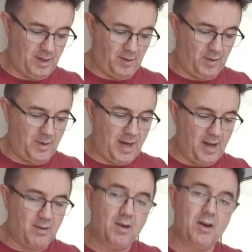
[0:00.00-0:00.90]
So it
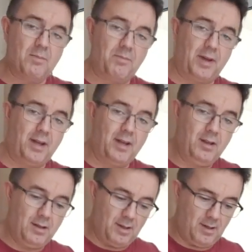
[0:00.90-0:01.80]
is going to
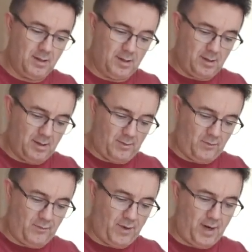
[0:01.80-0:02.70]
be
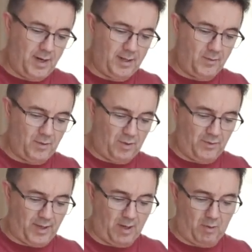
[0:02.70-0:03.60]
very difficult to get